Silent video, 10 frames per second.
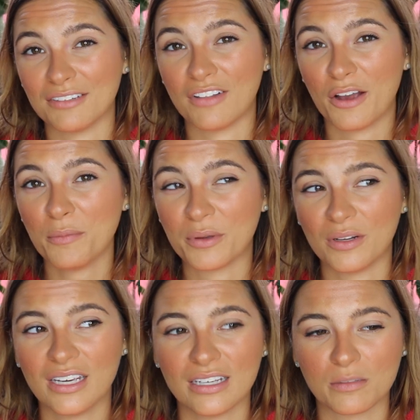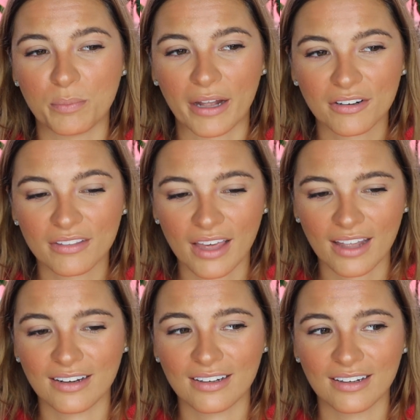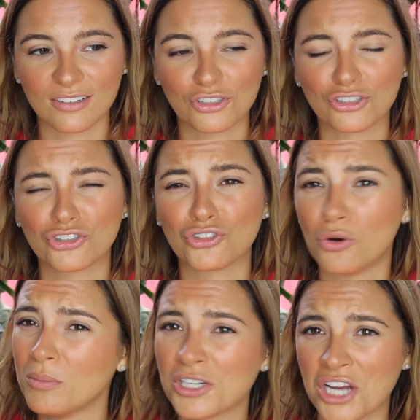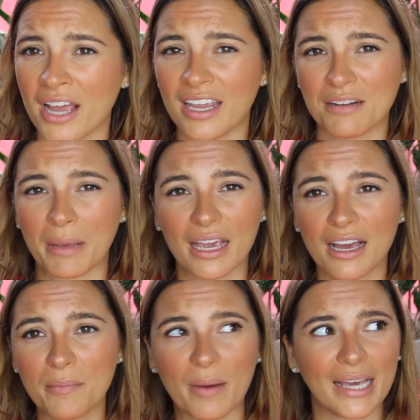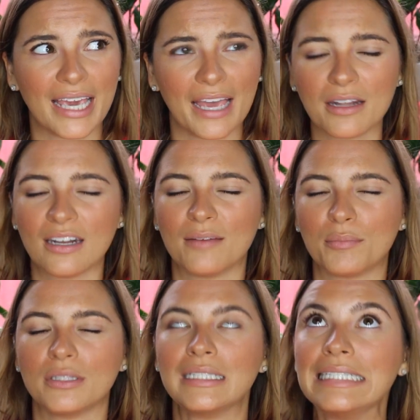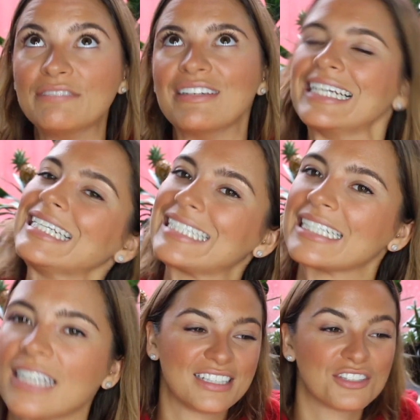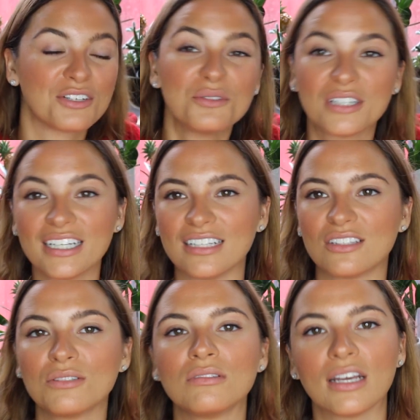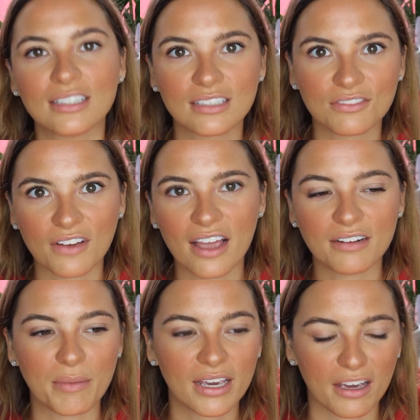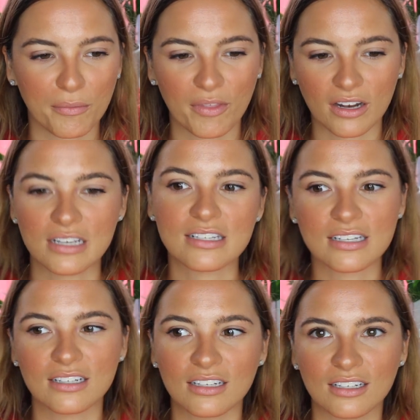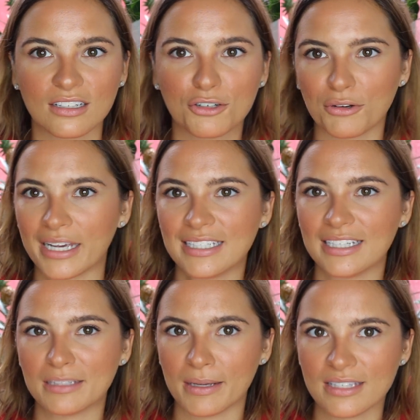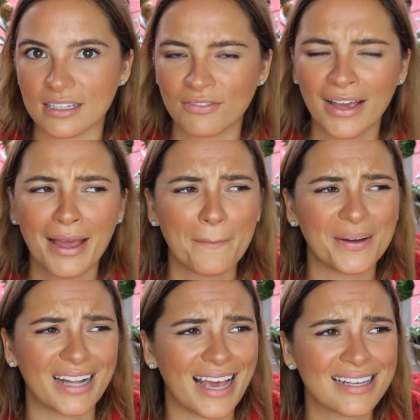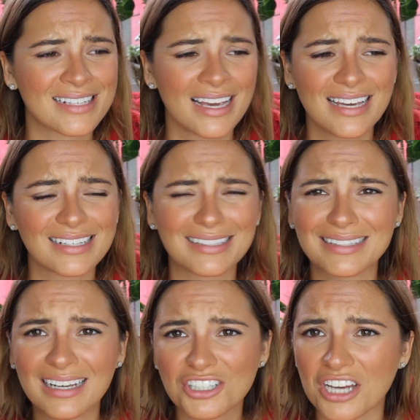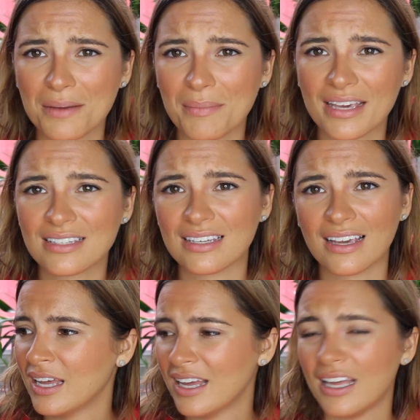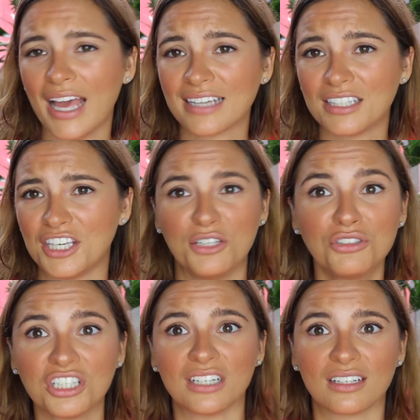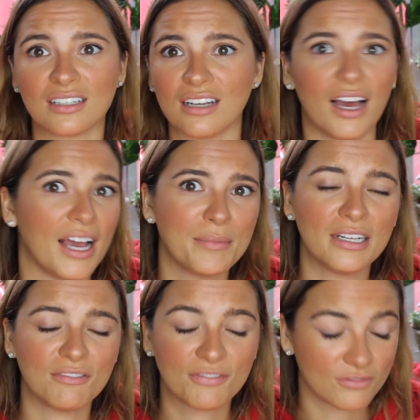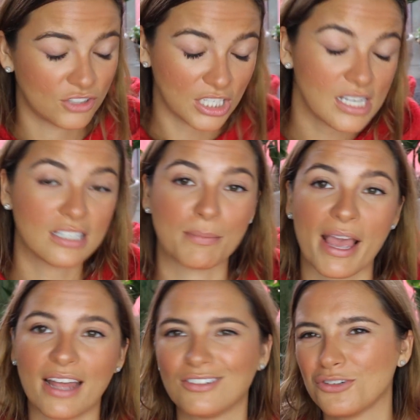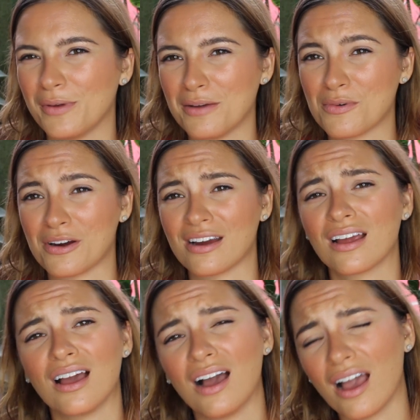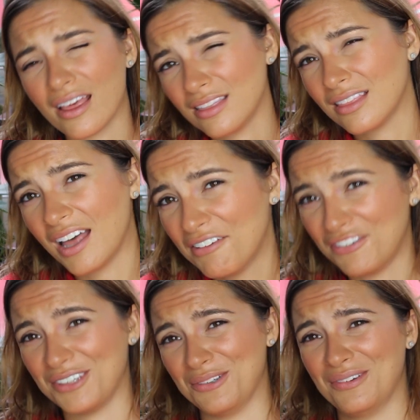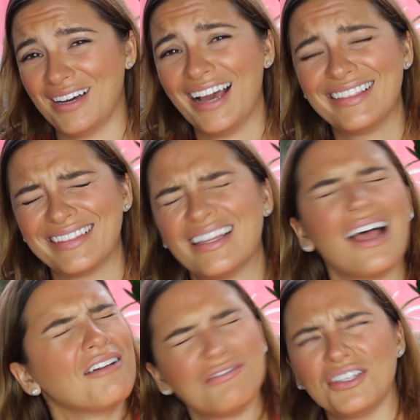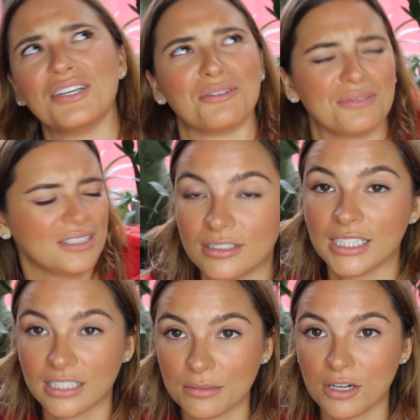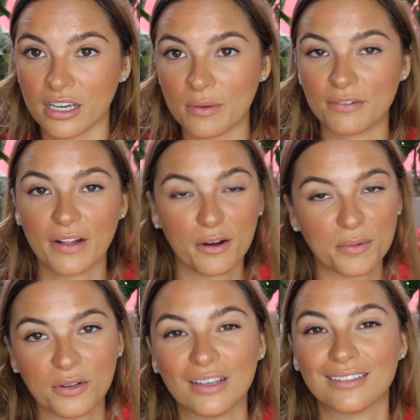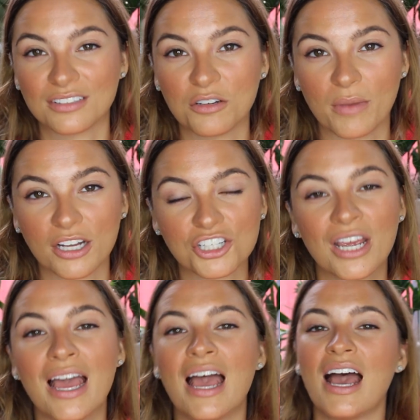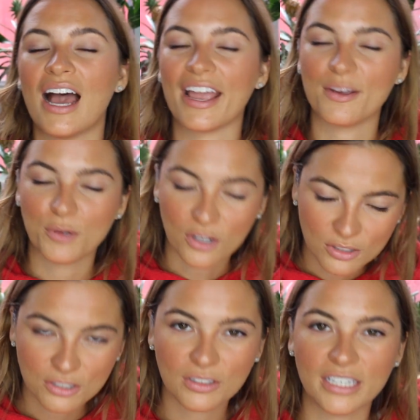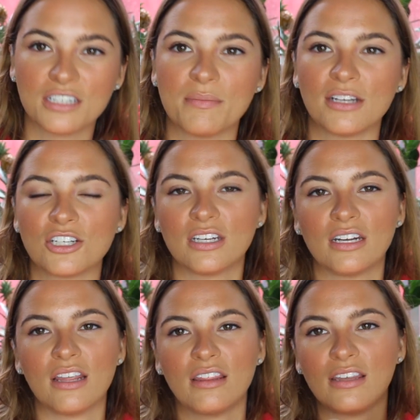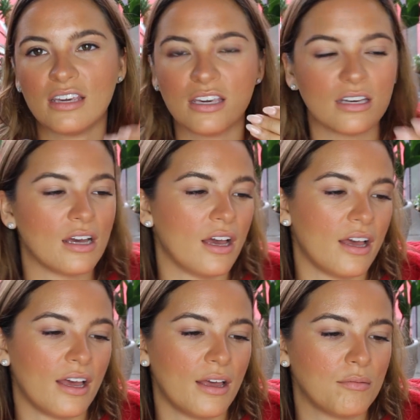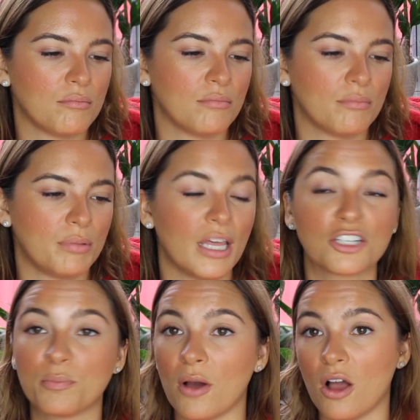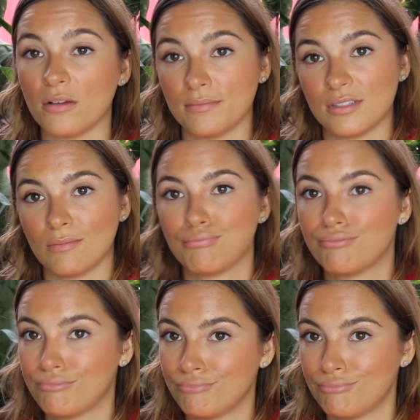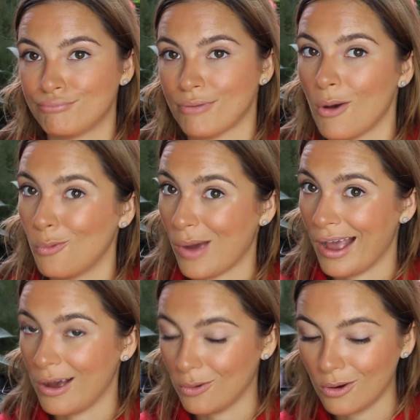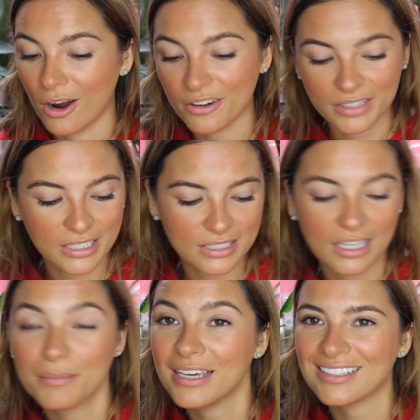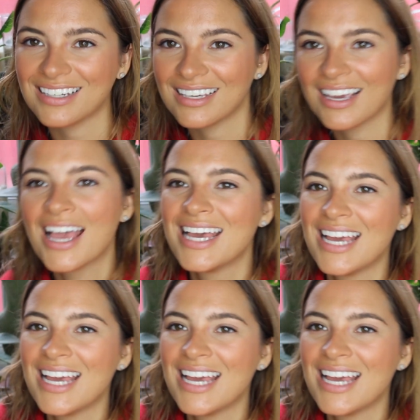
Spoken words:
Flower Beauty is better than so much high-end makeup. I can't believe it. It's so good. It's so nice to find makeup that isn't crazy expensive, but has such amazing execution. I mean, geez, man, Drew Barrymore, I love you. I love you. Since I'm talking about Flower Beauty so much, I would also like to mention the blush bombs. Wow, are these amazing?